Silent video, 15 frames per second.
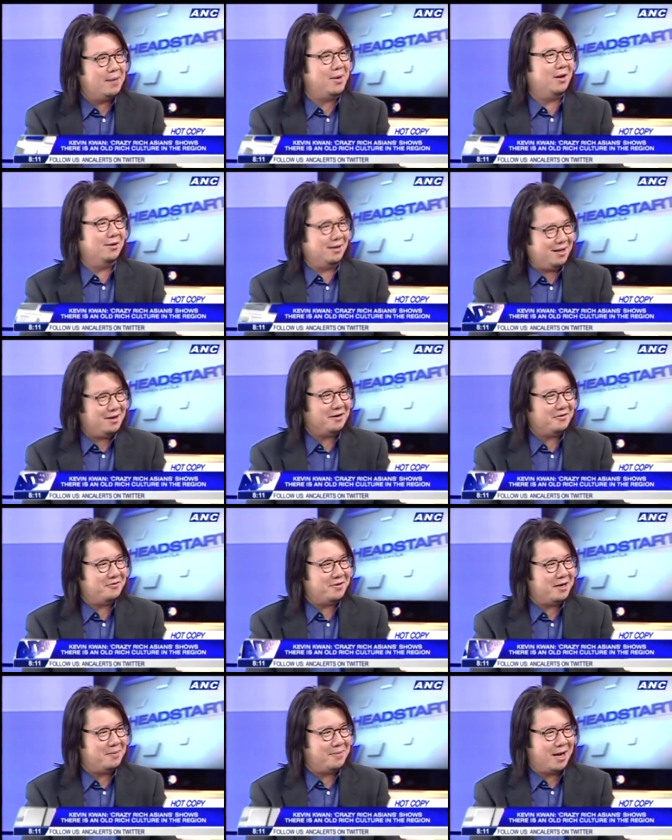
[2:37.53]
about love
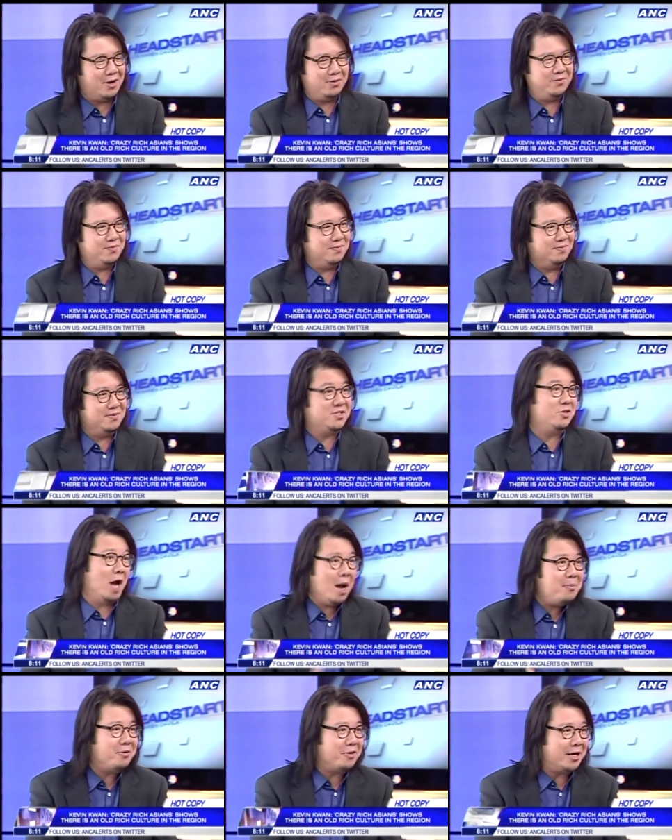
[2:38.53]
and about
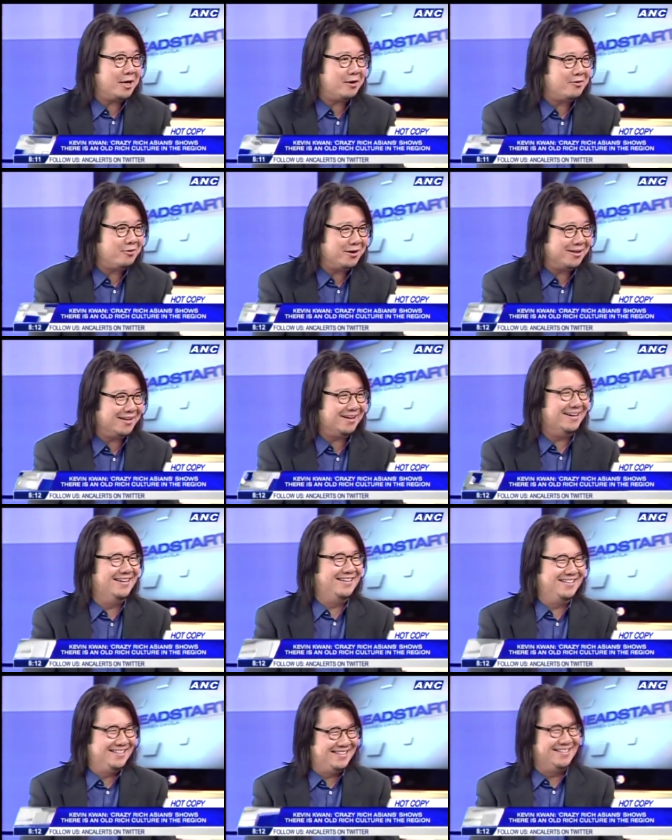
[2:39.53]
snobbery, really.
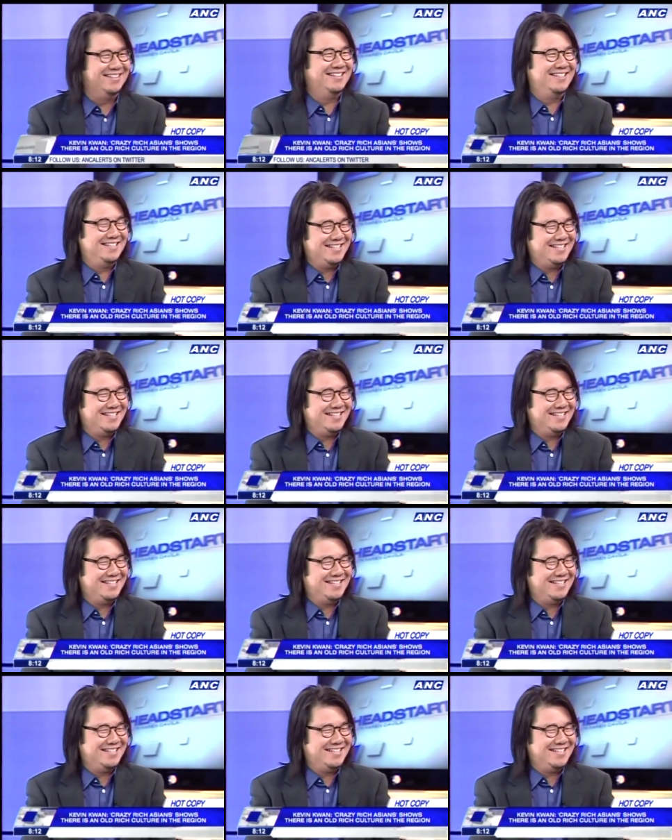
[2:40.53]
Yeah.